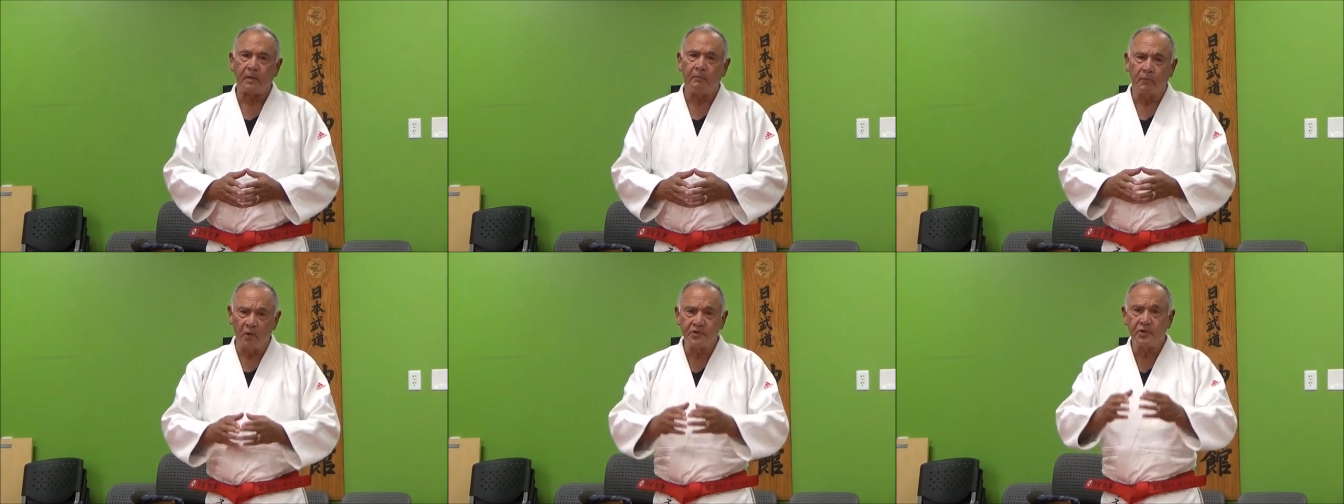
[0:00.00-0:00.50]

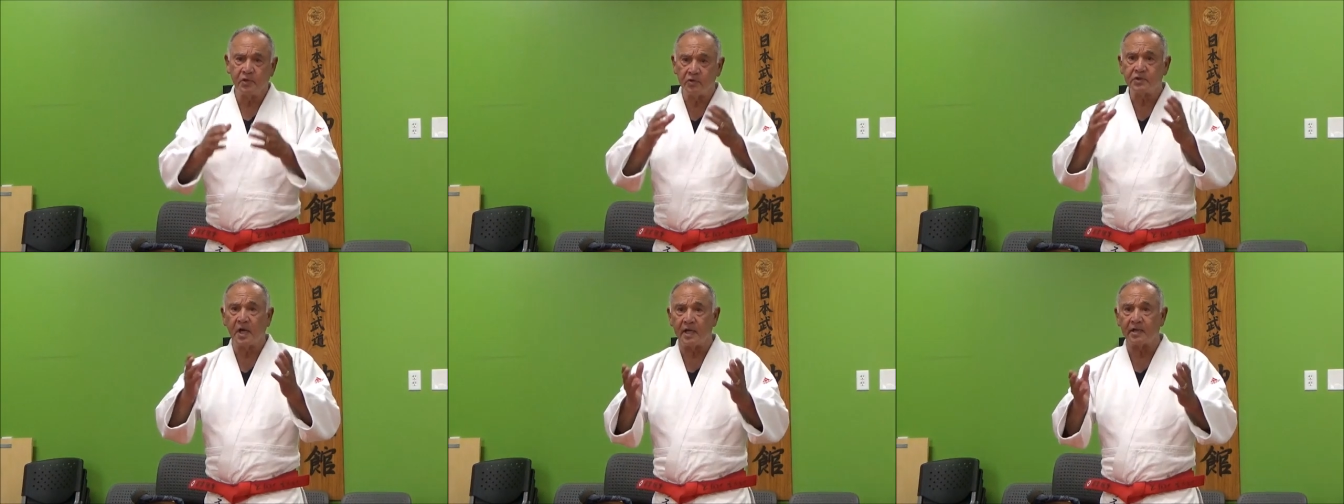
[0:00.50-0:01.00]
Most of
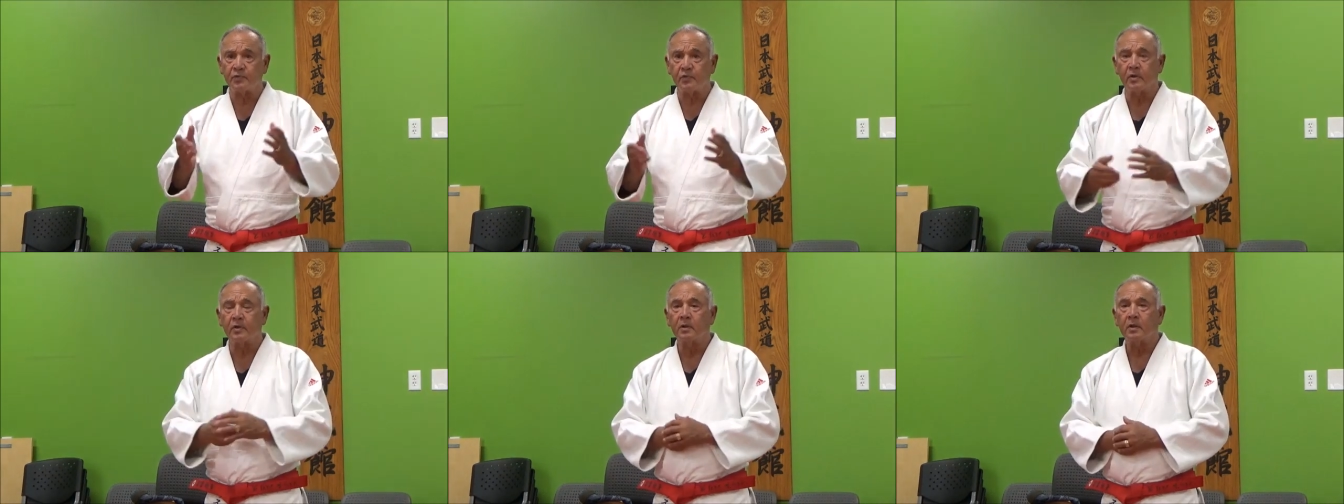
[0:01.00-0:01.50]
those guys
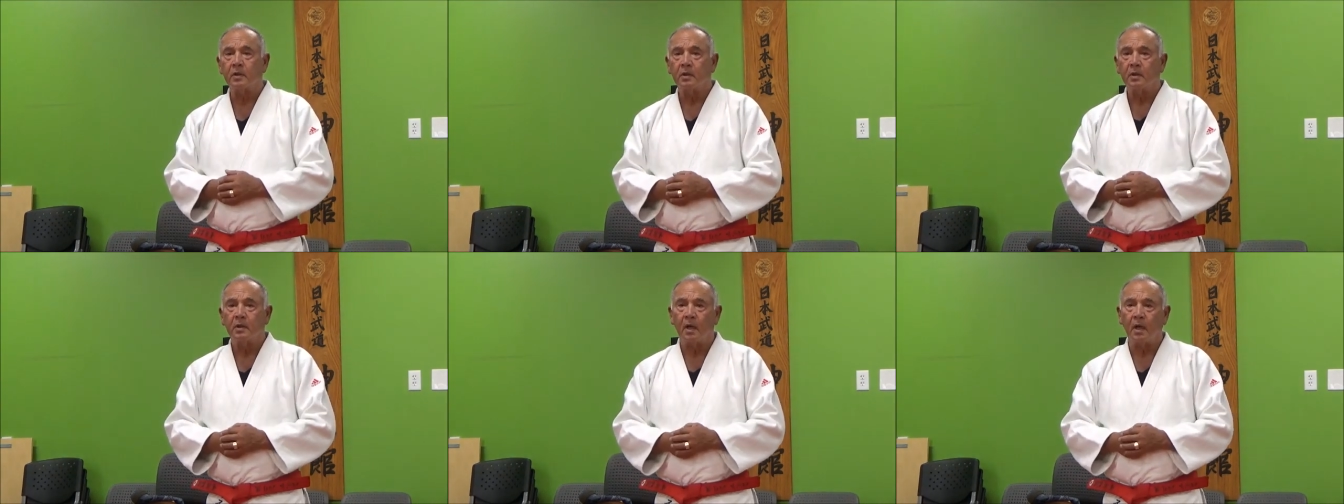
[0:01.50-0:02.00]
were
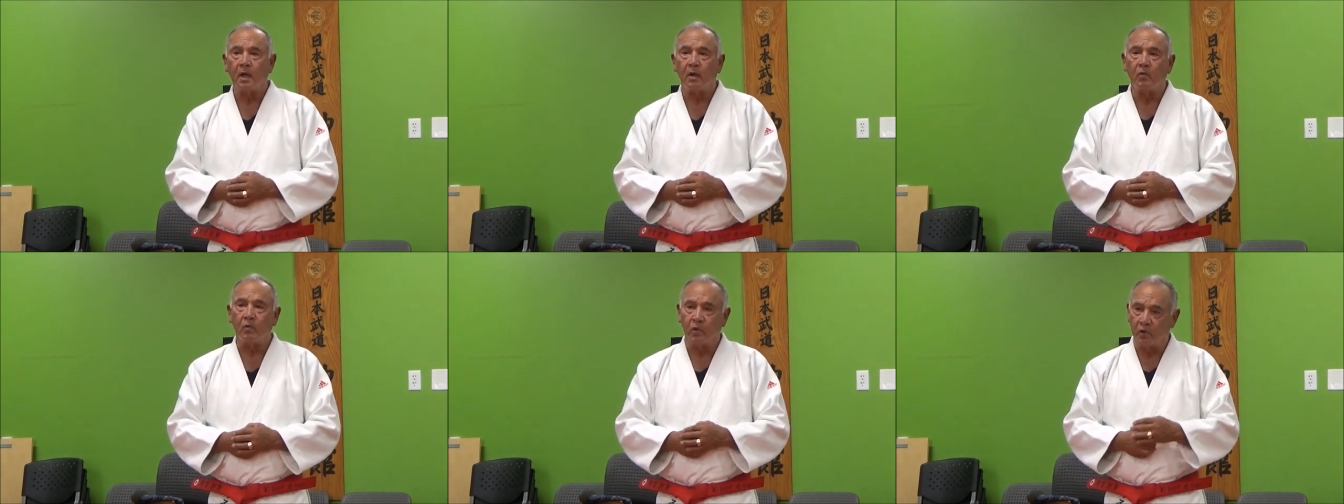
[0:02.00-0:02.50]

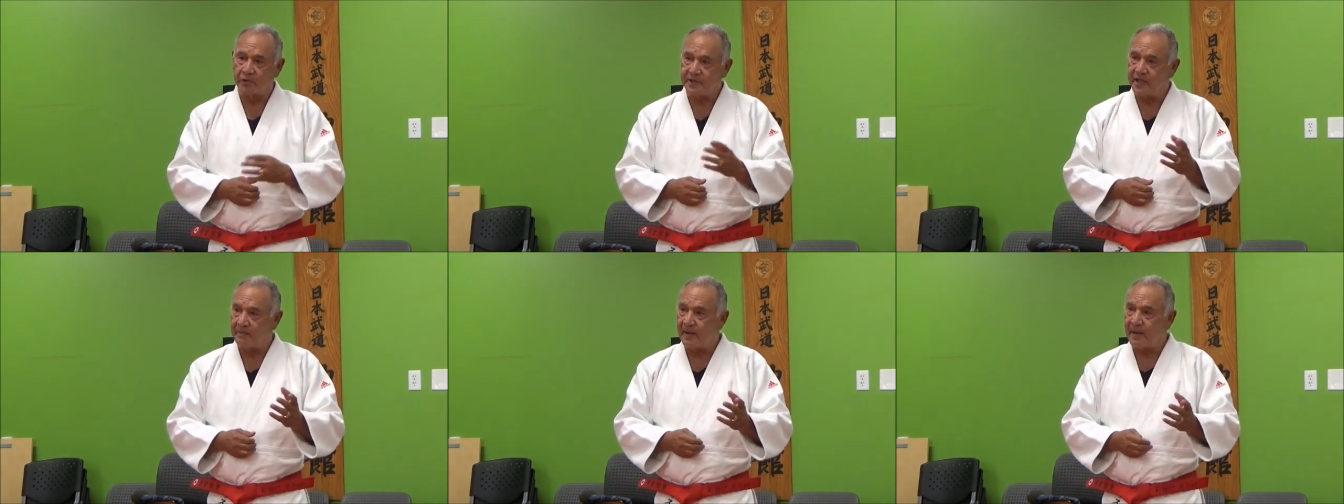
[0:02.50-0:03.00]
world
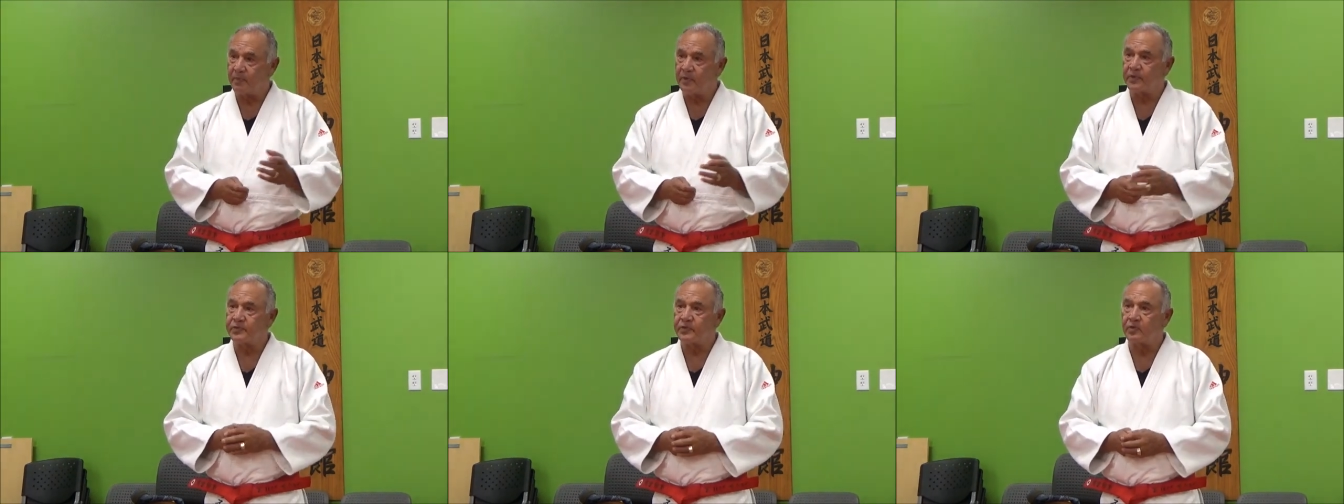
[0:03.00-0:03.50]
team
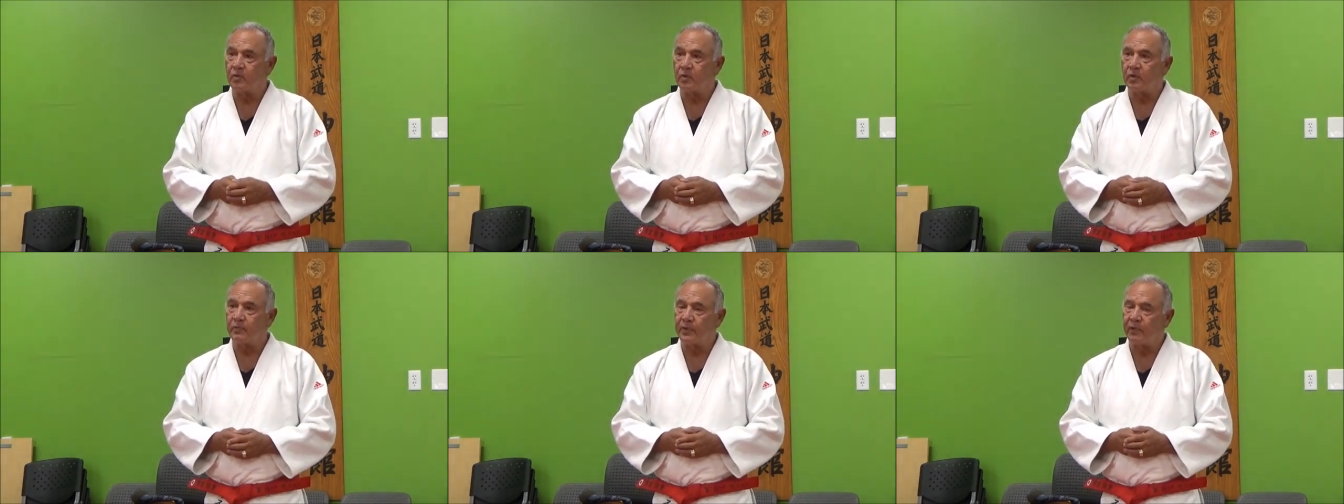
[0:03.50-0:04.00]
members,
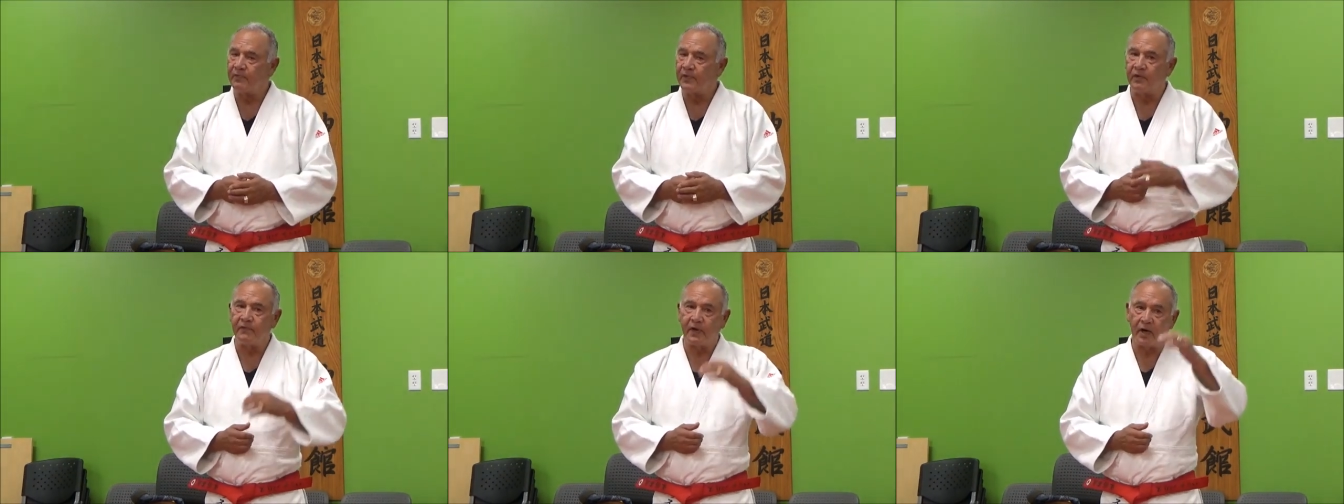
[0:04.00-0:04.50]
or they were
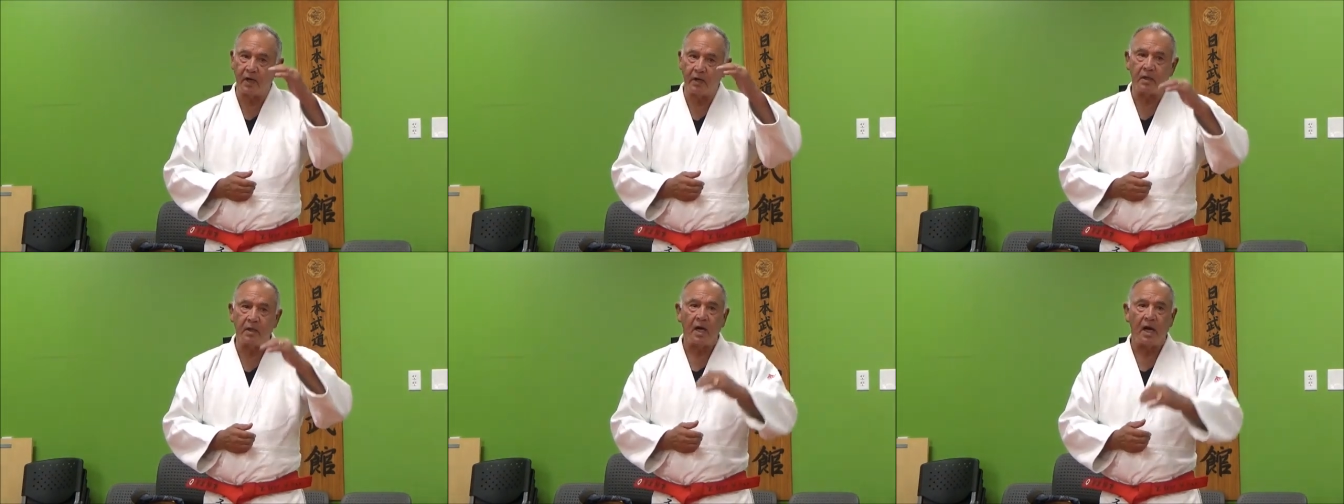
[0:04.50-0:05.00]
very, very
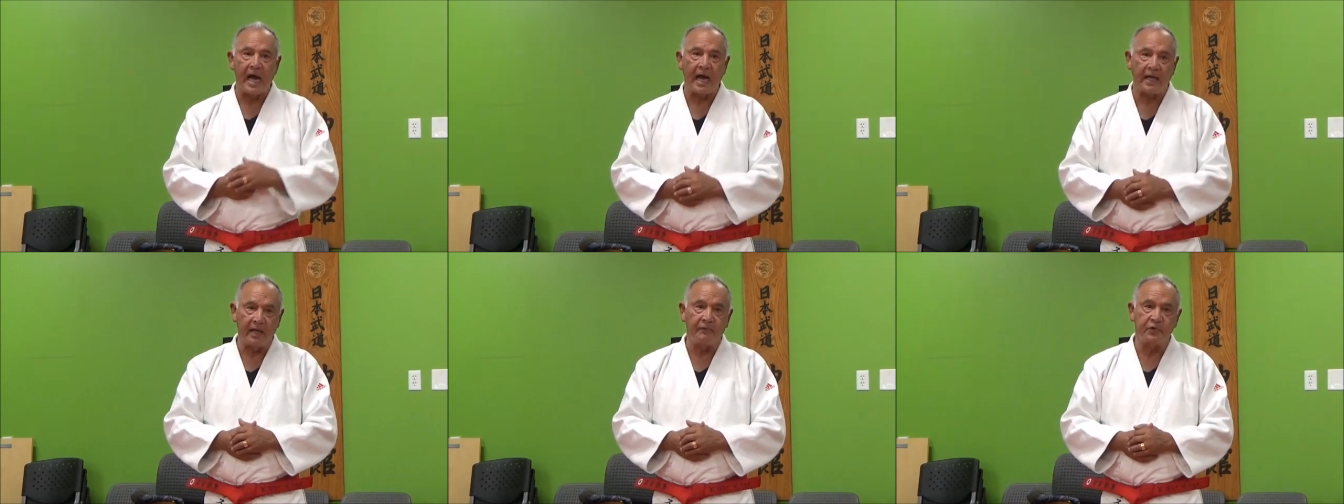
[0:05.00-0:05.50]

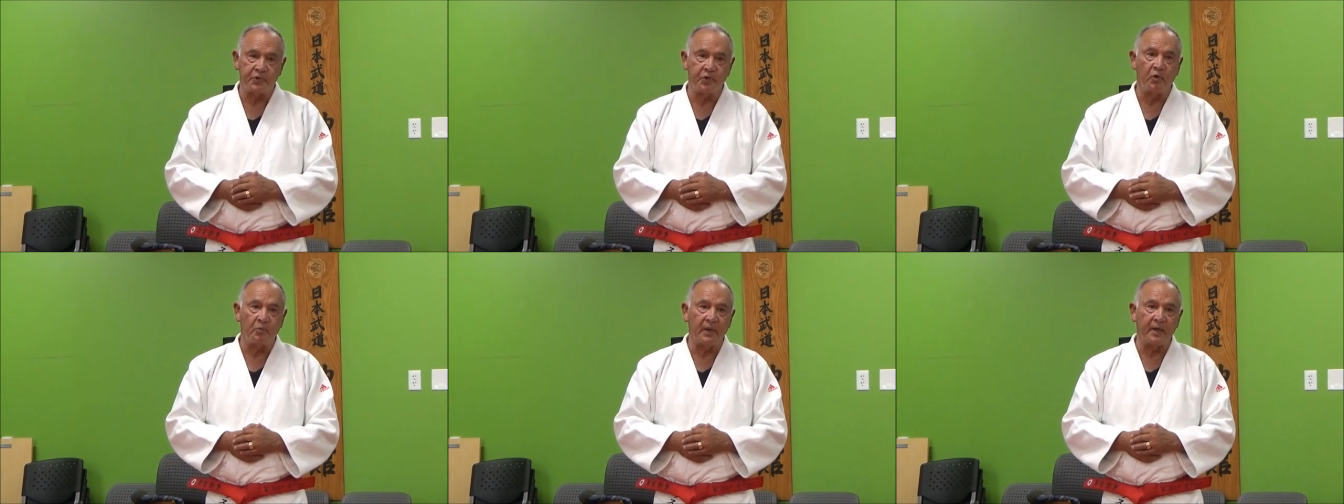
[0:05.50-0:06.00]
high-level
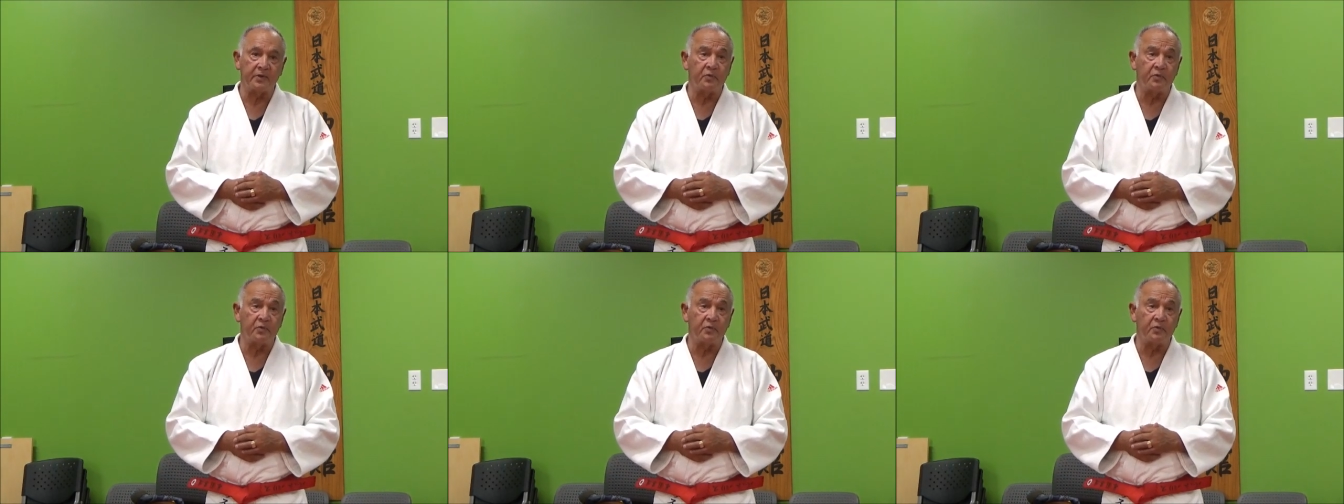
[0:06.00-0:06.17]
judo players.